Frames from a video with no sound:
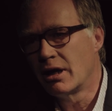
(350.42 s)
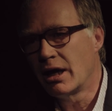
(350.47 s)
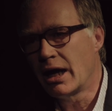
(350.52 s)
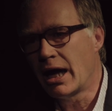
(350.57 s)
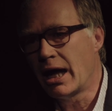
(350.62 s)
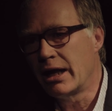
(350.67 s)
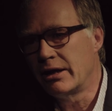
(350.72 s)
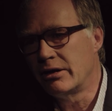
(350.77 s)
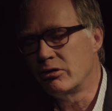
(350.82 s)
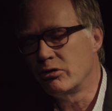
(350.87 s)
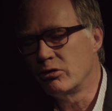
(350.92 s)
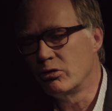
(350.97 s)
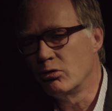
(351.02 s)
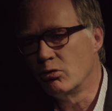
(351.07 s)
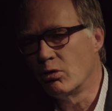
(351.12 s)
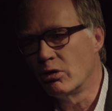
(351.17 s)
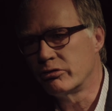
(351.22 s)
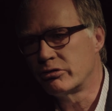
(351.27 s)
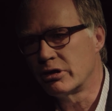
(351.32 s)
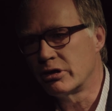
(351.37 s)
and who
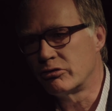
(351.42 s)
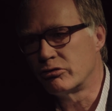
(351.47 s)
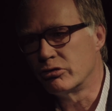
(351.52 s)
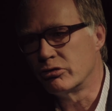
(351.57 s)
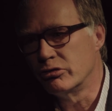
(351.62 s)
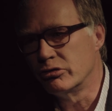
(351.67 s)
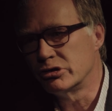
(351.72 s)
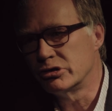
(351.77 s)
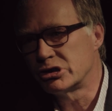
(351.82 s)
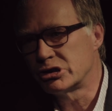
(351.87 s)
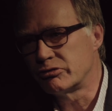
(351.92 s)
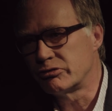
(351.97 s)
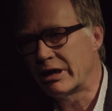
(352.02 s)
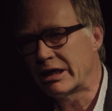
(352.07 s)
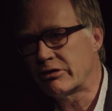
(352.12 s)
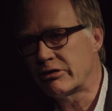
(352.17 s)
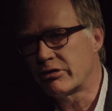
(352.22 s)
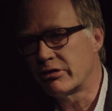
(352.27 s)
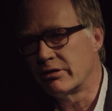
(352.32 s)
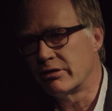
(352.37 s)
wanted to
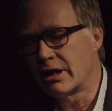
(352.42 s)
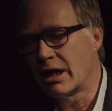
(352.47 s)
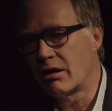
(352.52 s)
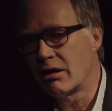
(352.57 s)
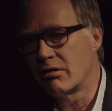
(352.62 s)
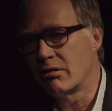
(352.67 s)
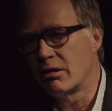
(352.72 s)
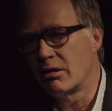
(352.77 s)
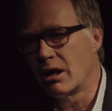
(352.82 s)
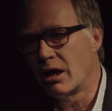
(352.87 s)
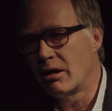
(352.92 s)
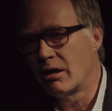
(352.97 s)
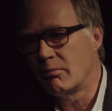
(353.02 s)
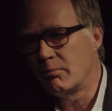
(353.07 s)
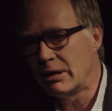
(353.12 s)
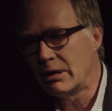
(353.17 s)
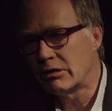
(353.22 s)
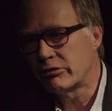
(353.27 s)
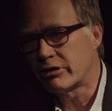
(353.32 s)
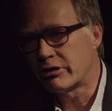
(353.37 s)
strengthen their
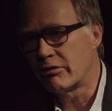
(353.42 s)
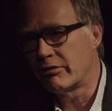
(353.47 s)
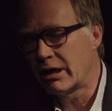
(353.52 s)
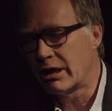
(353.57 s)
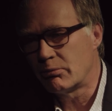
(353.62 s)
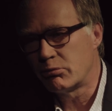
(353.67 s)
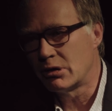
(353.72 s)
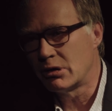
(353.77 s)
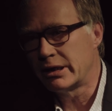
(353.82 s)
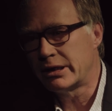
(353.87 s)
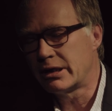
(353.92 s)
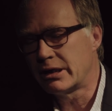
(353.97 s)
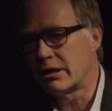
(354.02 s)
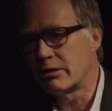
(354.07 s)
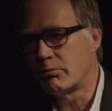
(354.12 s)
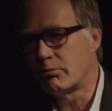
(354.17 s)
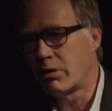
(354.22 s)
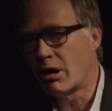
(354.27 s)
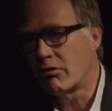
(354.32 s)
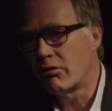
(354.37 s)
military and
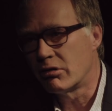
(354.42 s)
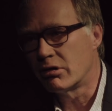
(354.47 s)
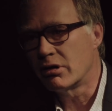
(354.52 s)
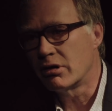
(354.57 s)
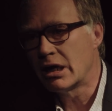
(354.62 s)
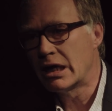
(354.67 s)
political power,